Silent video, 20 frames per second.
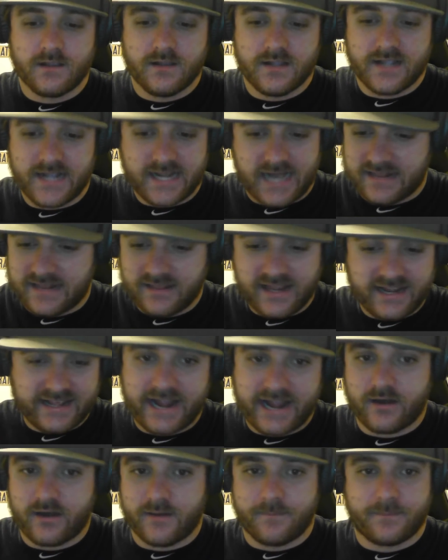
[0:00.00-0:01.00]
And I like
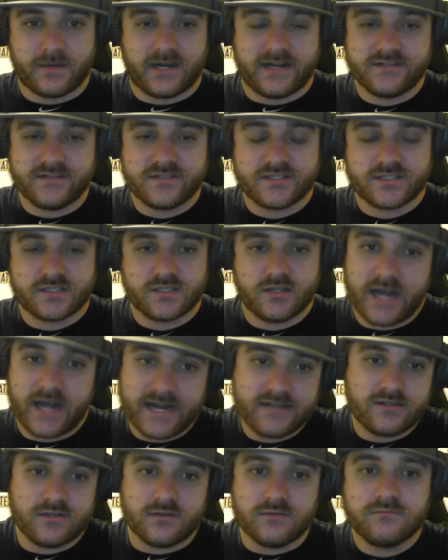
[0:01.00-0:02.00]
Carey Price. I
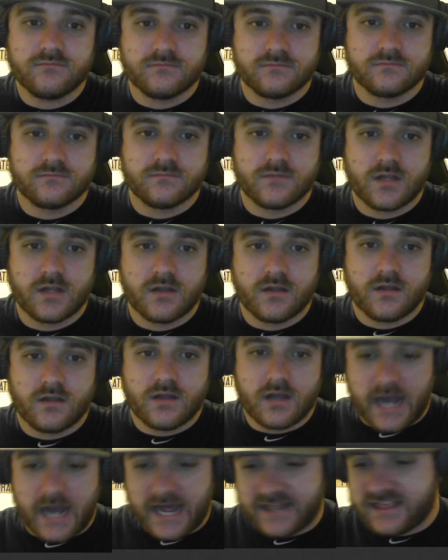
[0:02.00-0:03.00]
do.
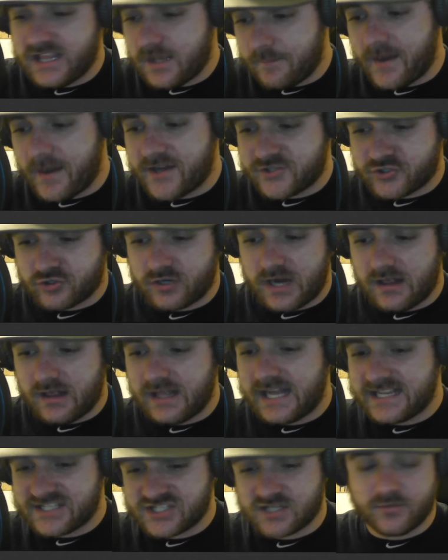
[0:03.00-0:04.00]
I think Montreal
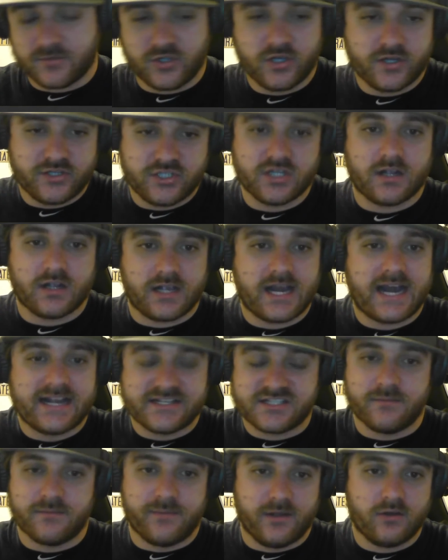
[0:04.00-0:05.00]
has some good young guys
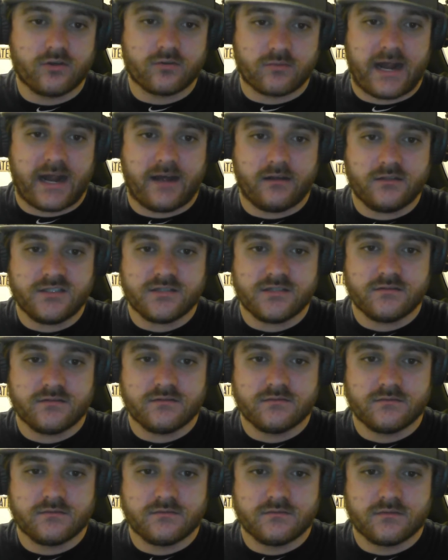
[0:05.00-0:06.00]
to build around.
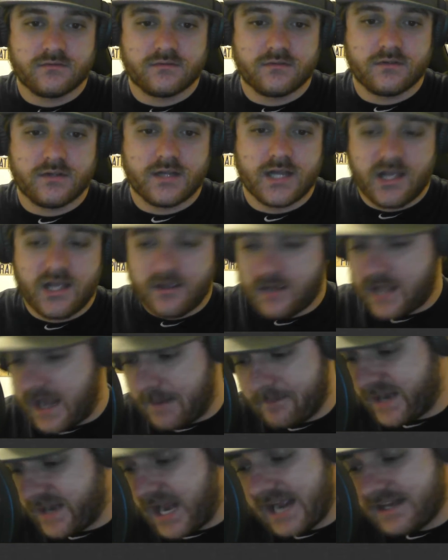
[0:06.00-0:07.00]

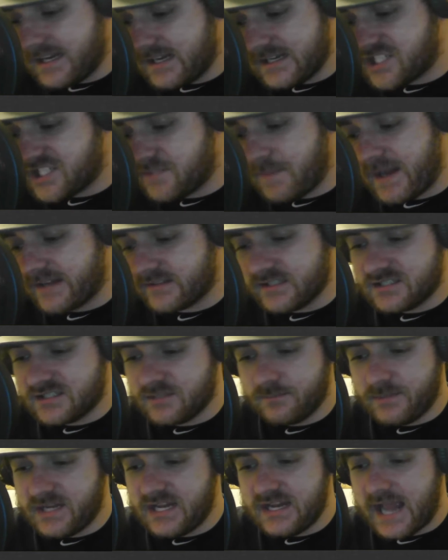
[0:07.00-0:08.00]
But I didn't expect it to
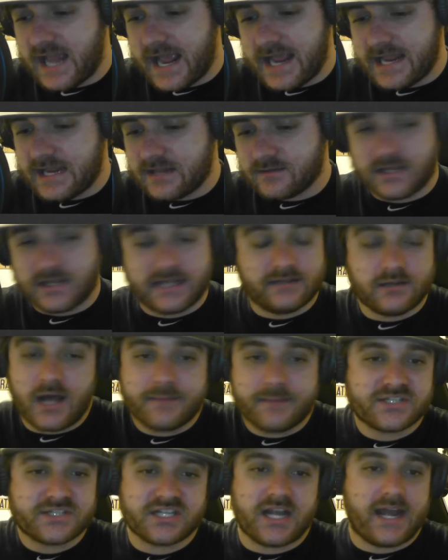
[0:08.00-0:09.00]
be a
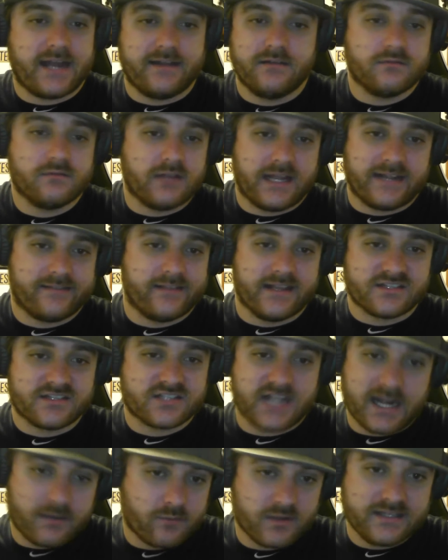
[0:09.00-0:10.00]
lopside like this.
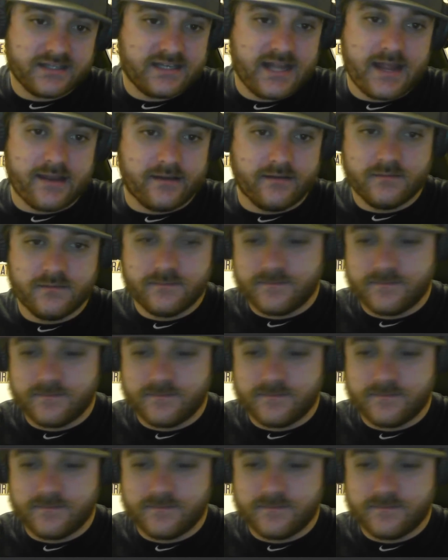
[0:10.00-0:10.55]
I really didn't.